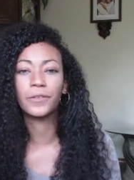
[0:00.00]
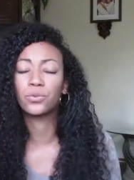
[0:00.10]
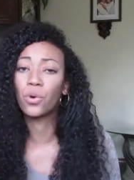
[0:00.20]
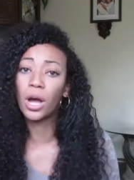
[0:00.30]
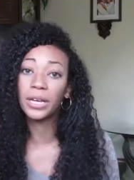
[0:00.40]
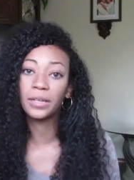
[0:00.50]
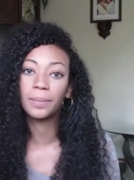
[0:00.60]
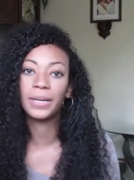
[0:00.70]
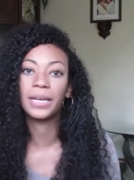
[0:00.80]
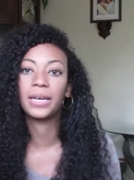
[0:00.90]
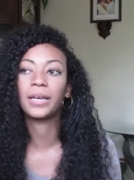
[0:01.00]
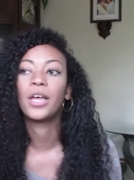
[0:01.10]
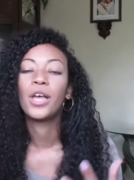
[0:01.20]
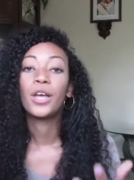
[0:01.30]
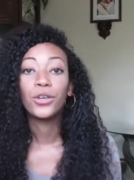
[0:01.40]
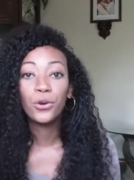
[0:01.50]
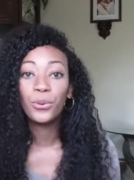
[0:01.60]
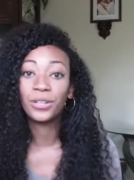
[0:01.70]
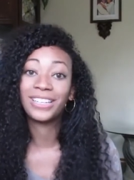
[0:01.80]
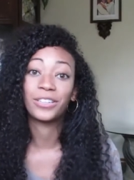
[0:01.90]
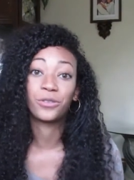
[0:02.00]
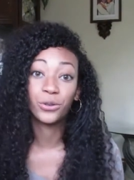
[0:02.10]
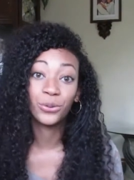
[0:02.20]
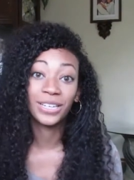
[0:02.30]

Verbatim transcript: if it's rocky in the beginning, you will get through